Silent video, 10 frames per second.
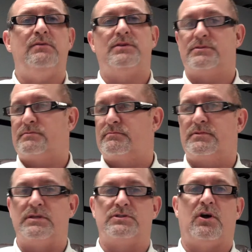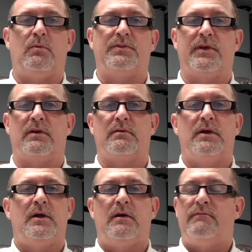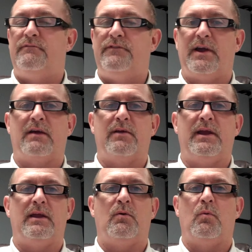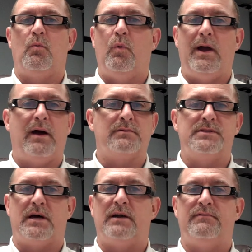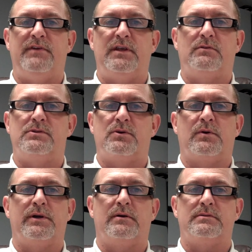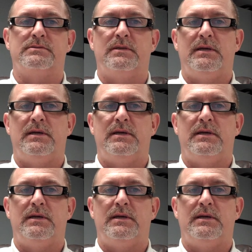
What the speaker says: You just consult with their very well done video tutorials.